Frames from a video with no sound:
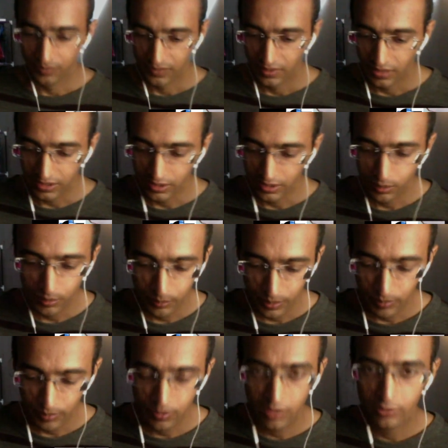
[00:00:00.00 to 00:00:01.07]
other
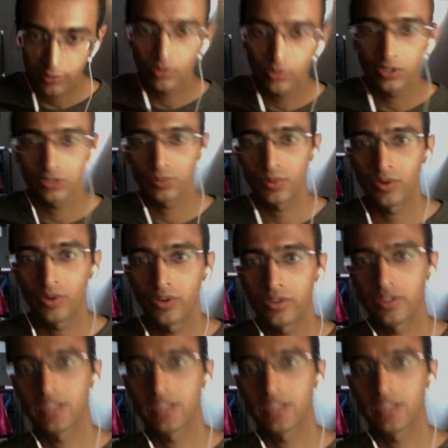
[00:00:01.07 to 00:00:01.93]
people do respond